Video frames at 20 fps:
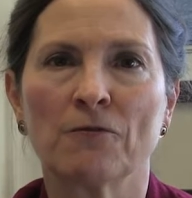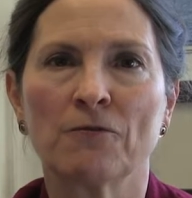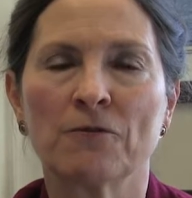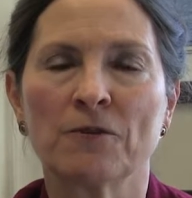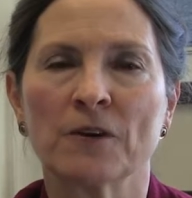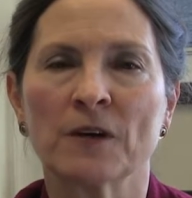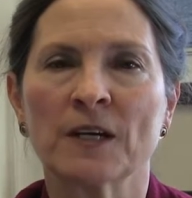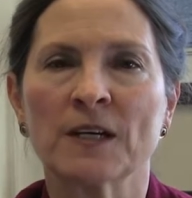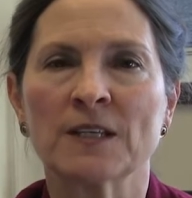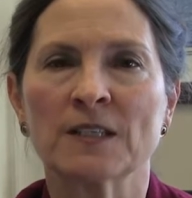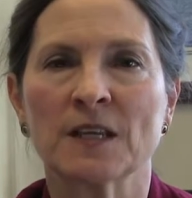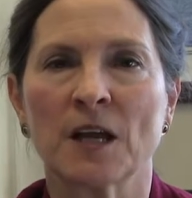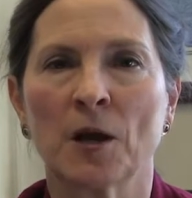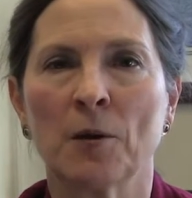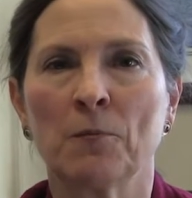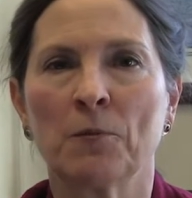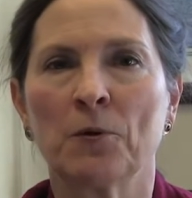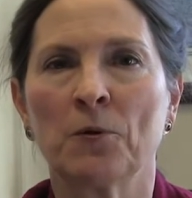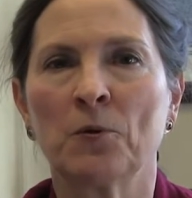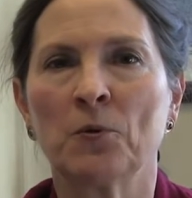For
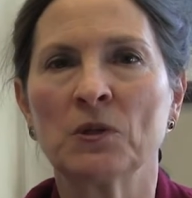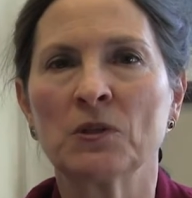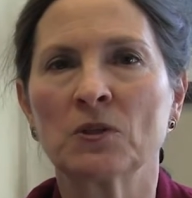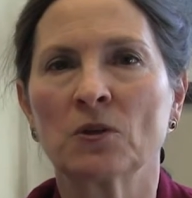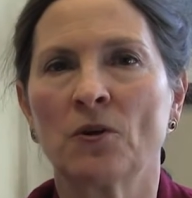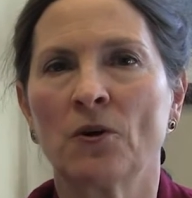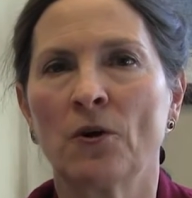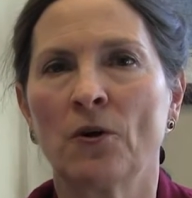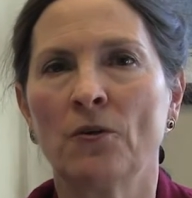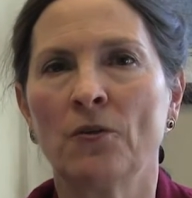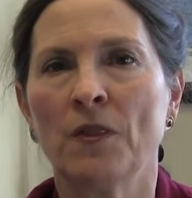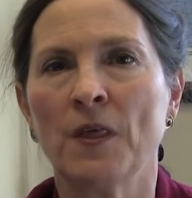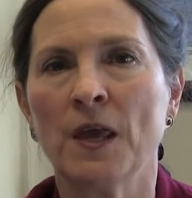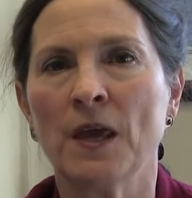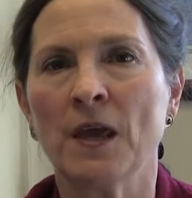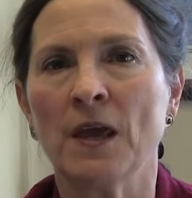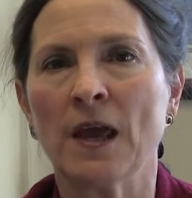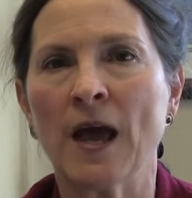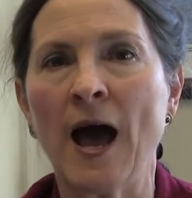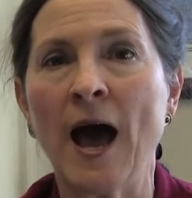example, what's called
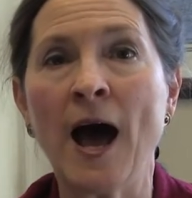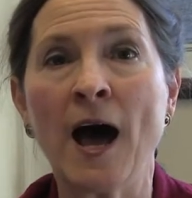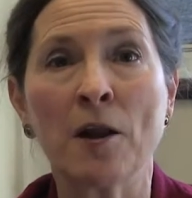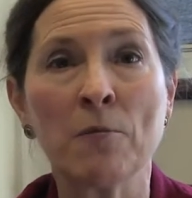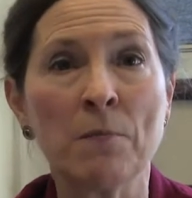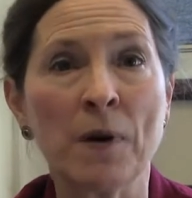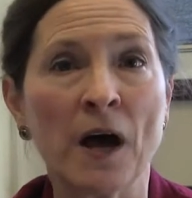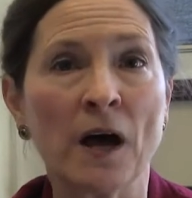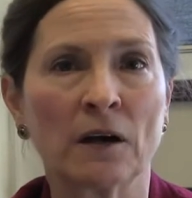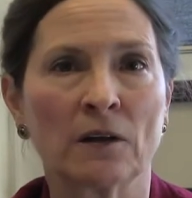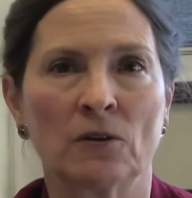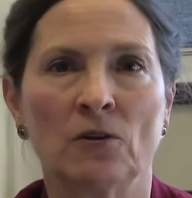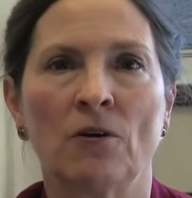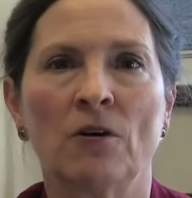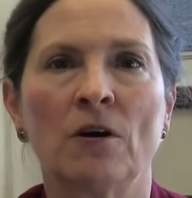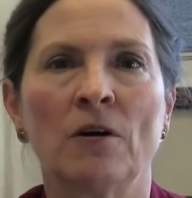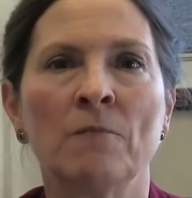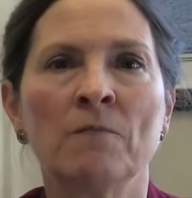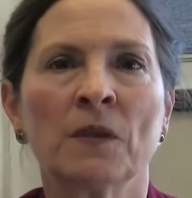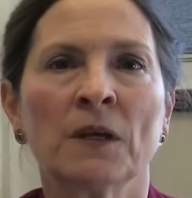the add-back
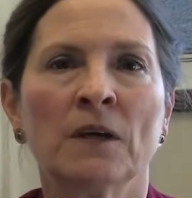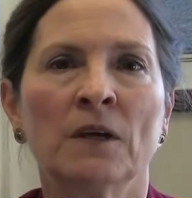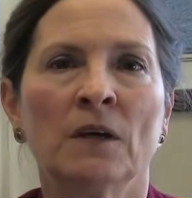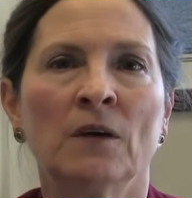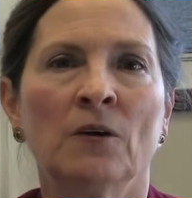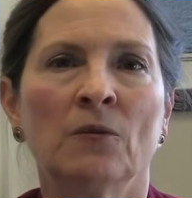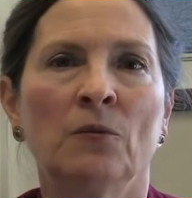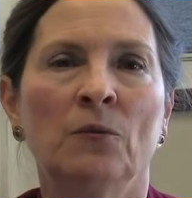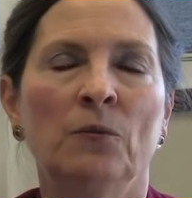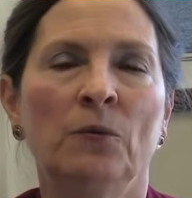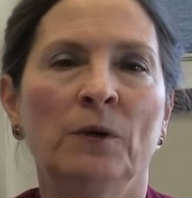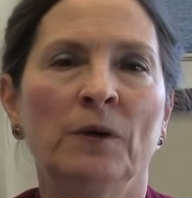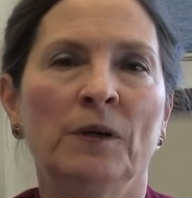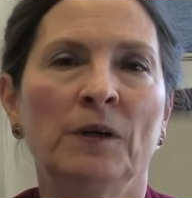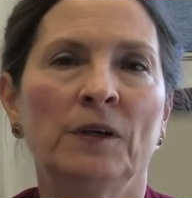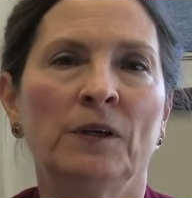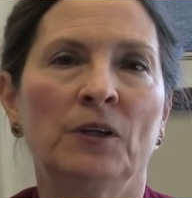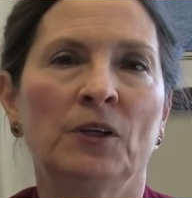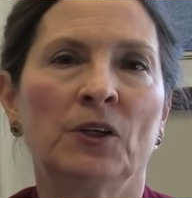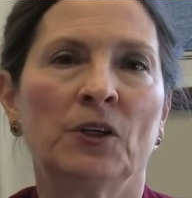law,
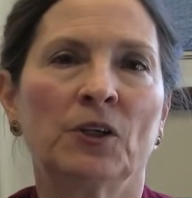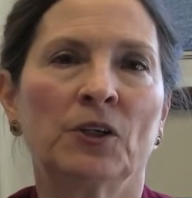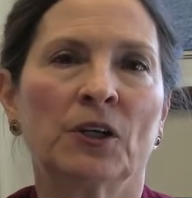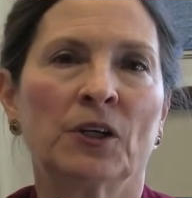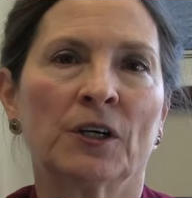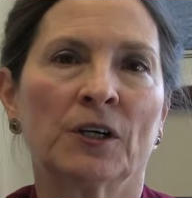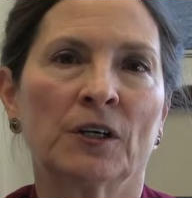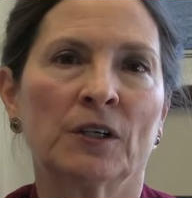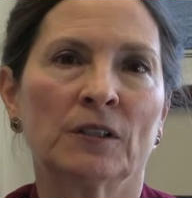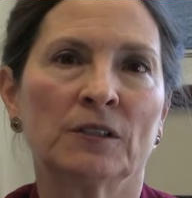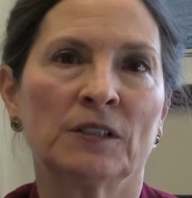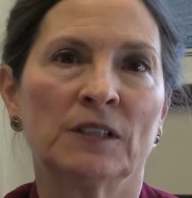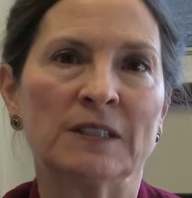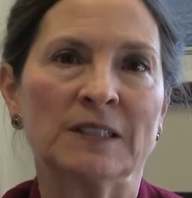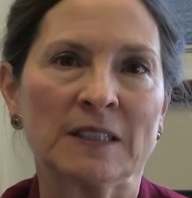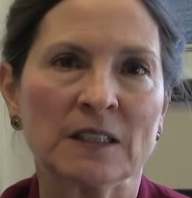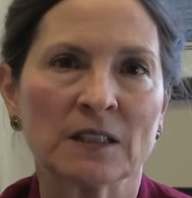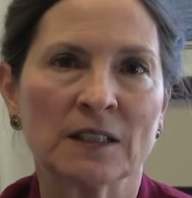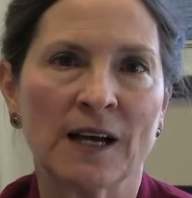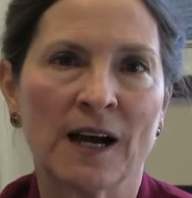which
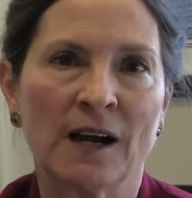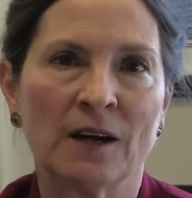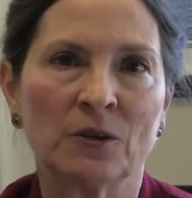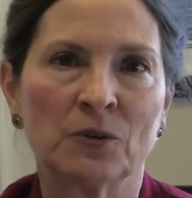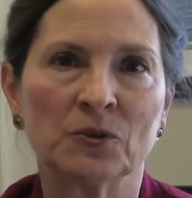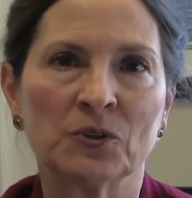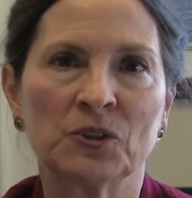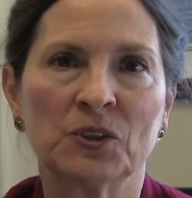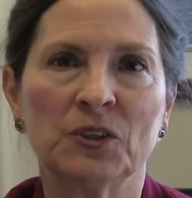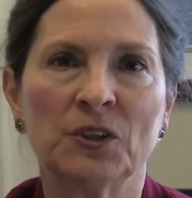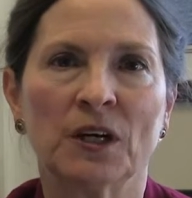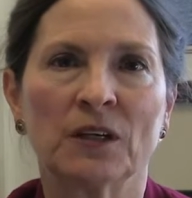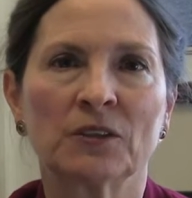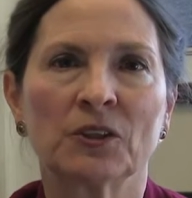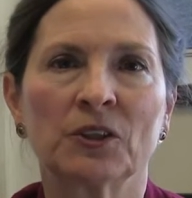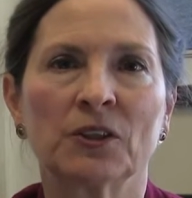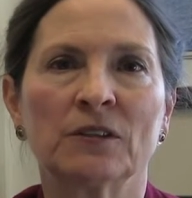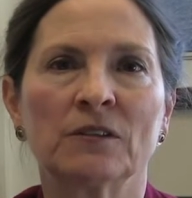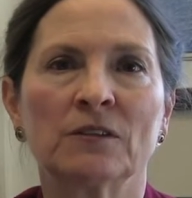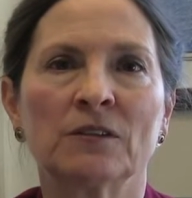disallows
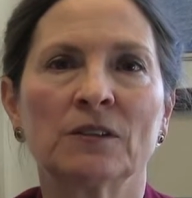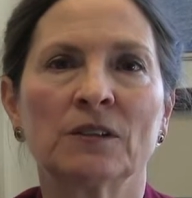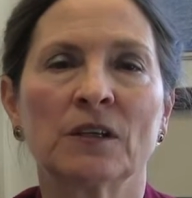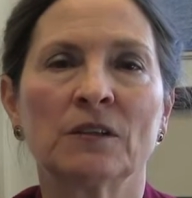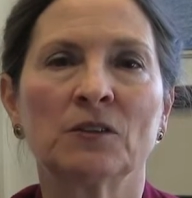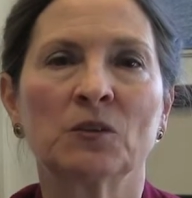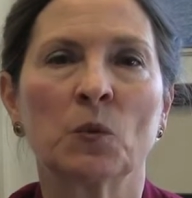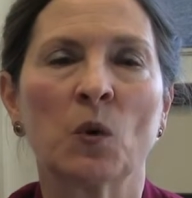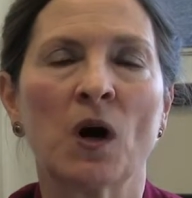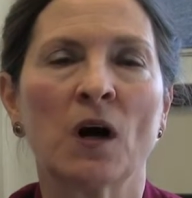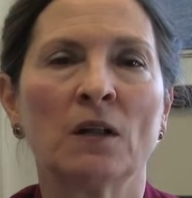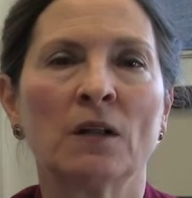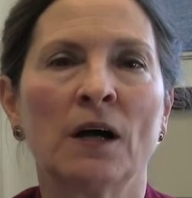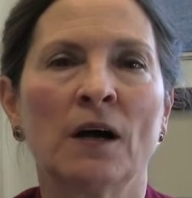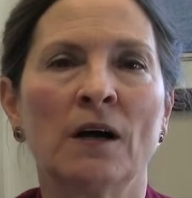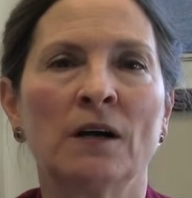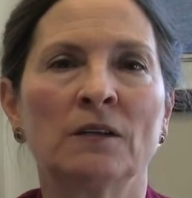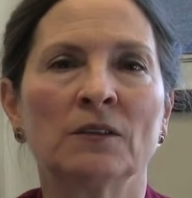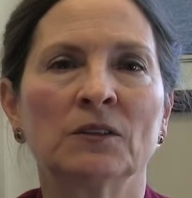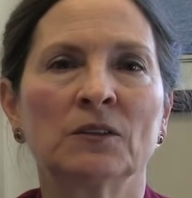deductions, as well
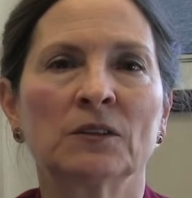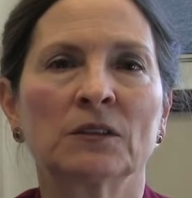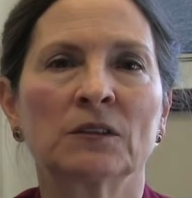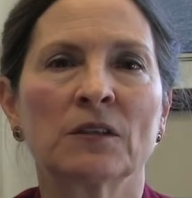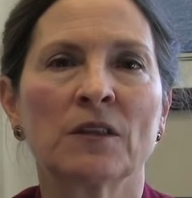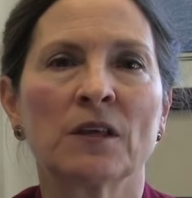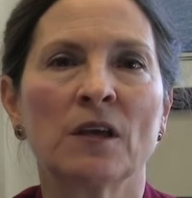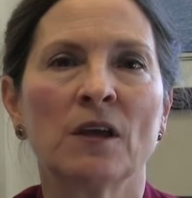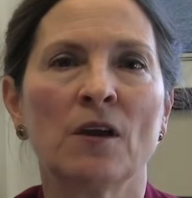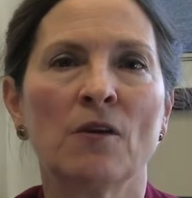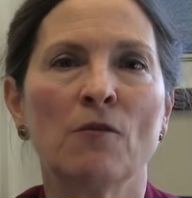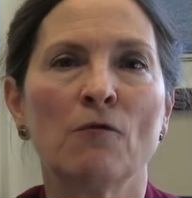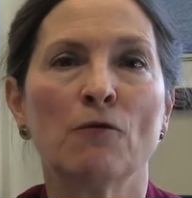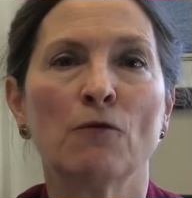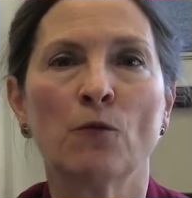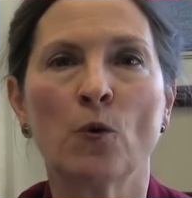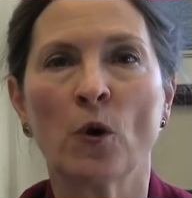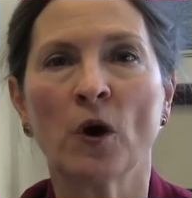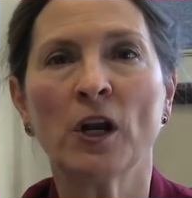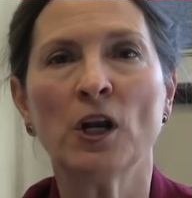as the
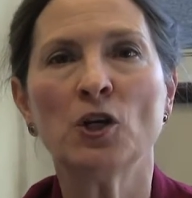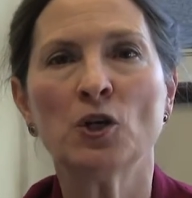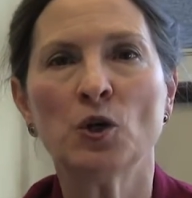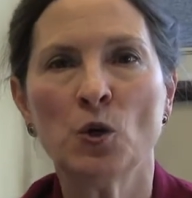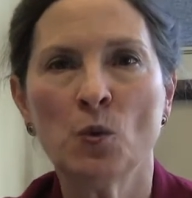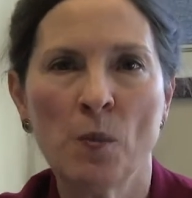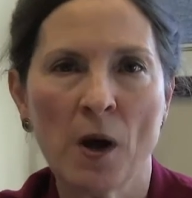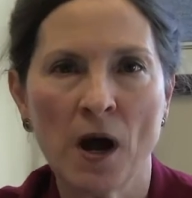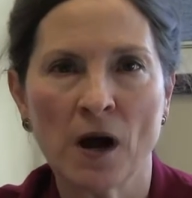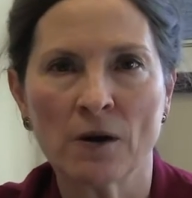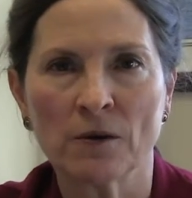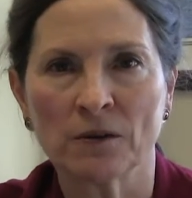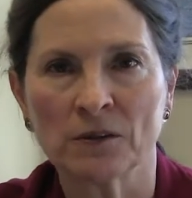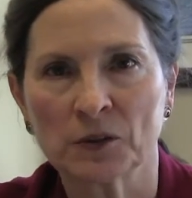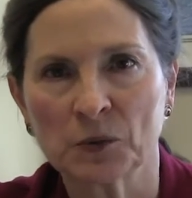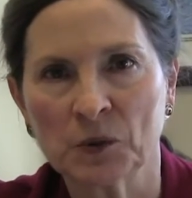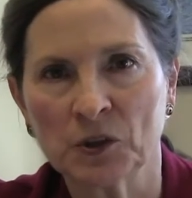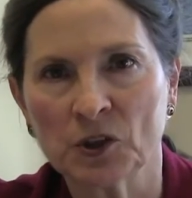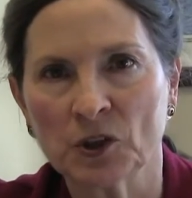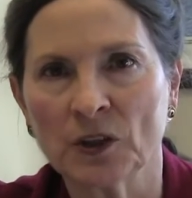482
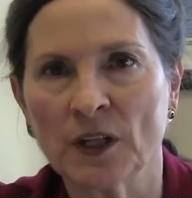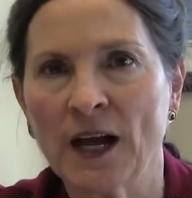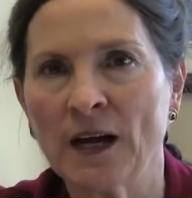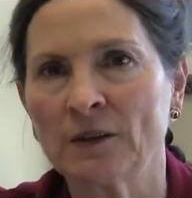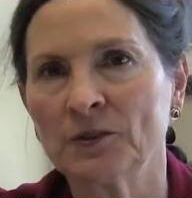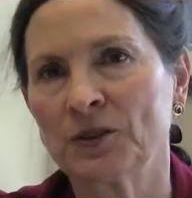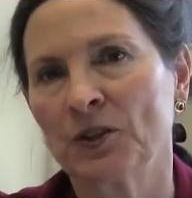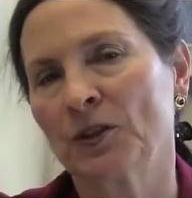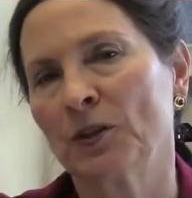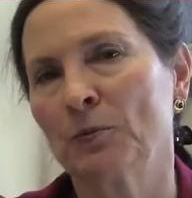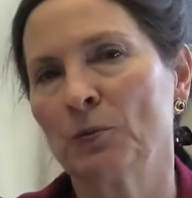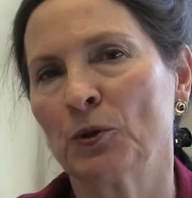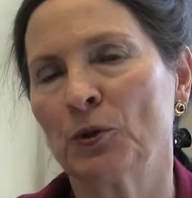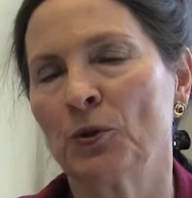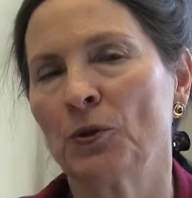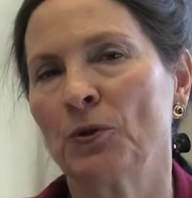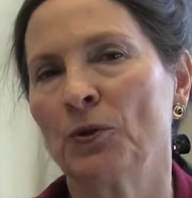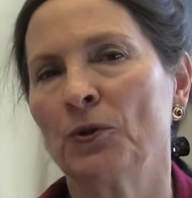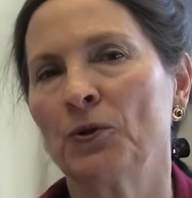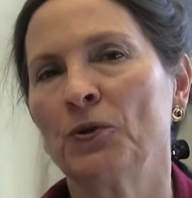powers, which allows the
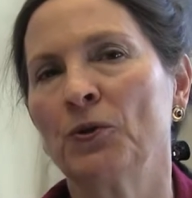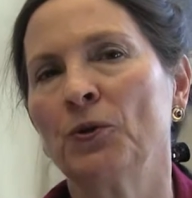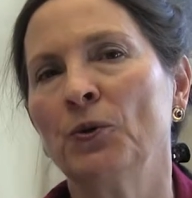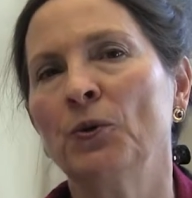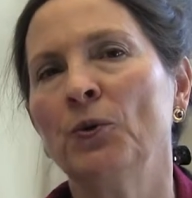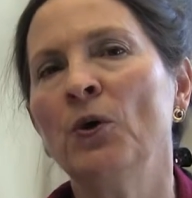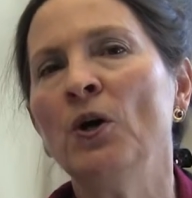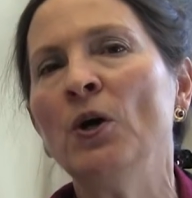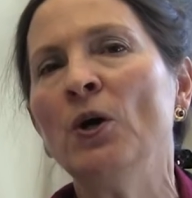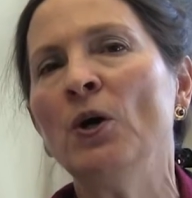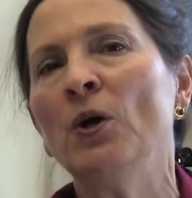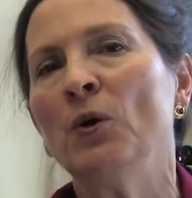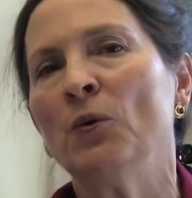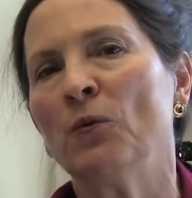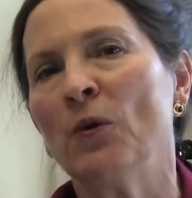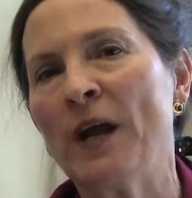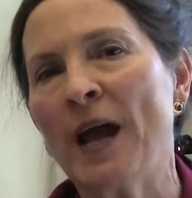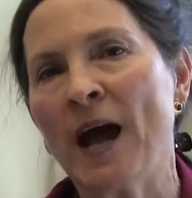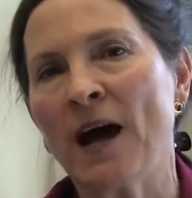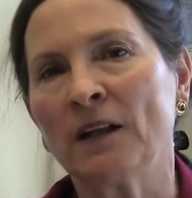comptroller to
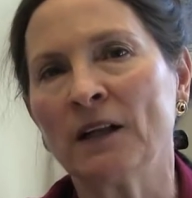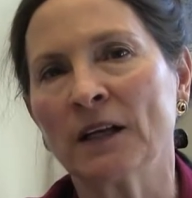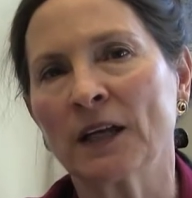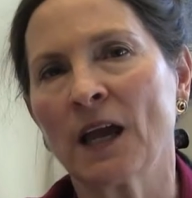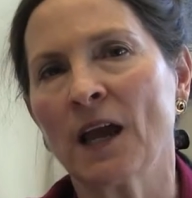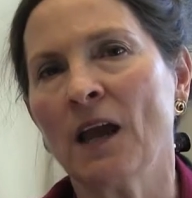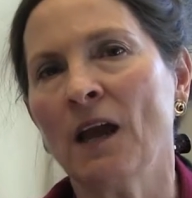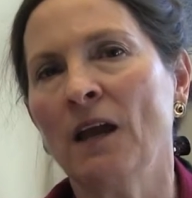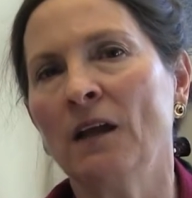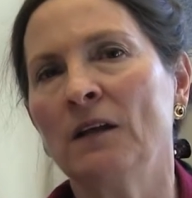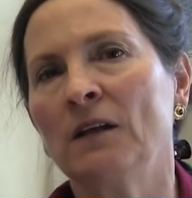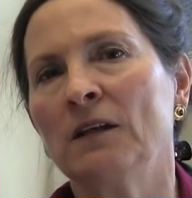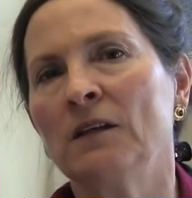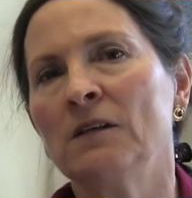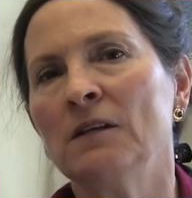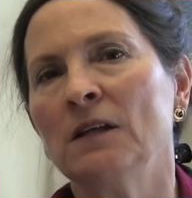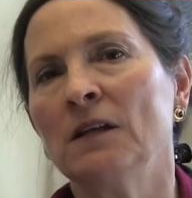reallocate